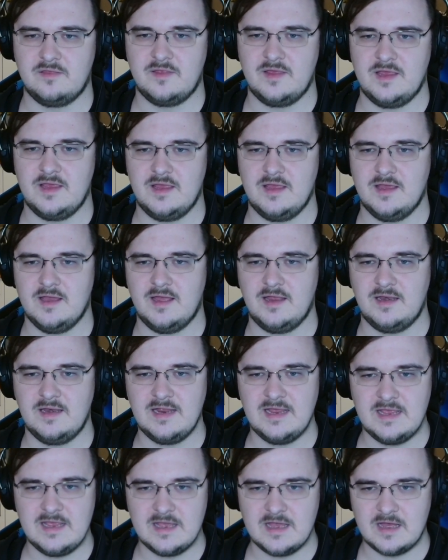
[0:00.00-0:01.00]
the
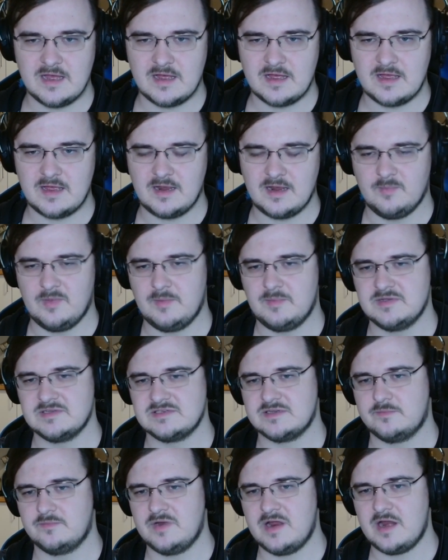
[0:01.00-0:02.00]
idea and maybe
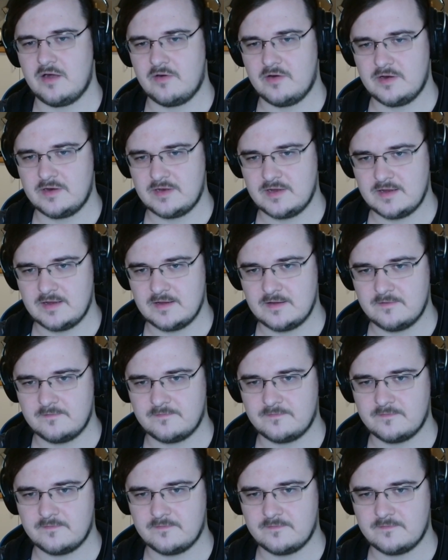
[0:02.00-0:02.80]
some narrative,